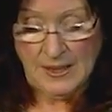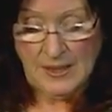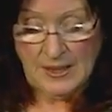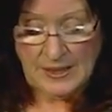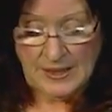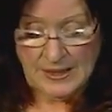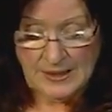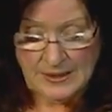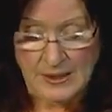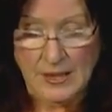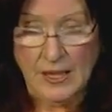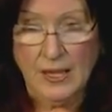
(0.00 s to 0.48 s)

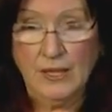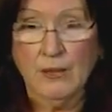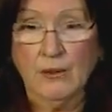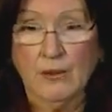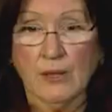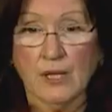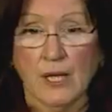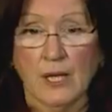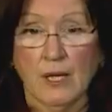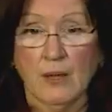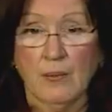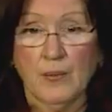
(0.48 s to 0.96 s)
And I look
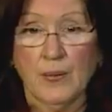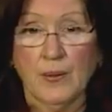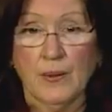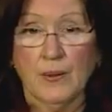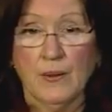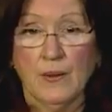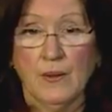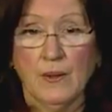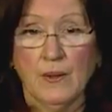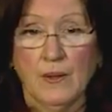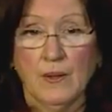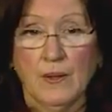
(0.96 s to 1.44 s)
up,
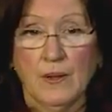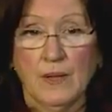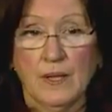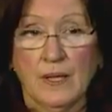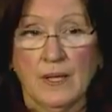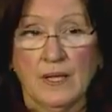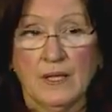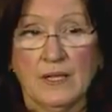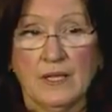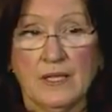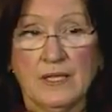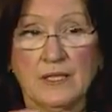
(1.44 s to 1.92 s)

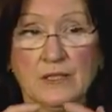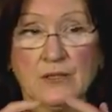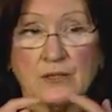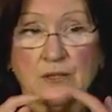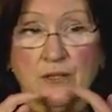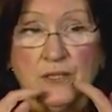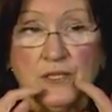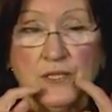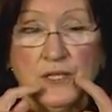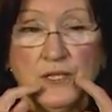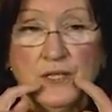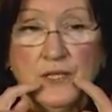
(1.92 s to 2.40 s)
and Lee's
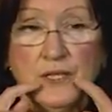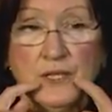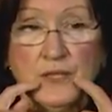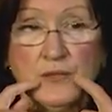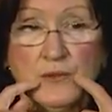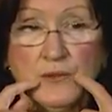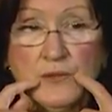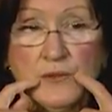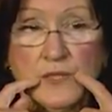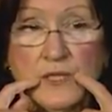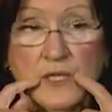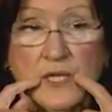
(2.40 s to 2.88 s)
got a
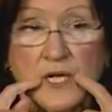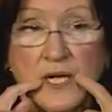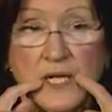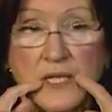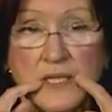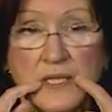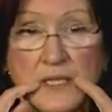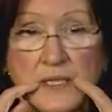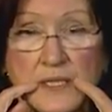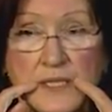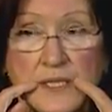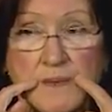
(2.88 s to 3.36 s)
little
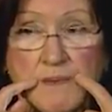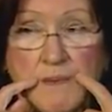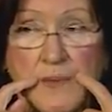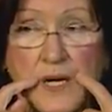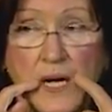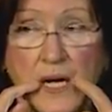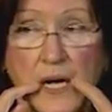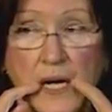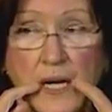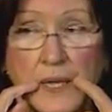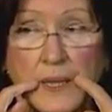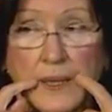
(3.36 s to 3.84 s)
tiny
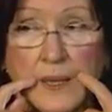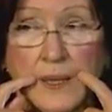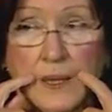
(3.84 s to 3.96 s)
smile.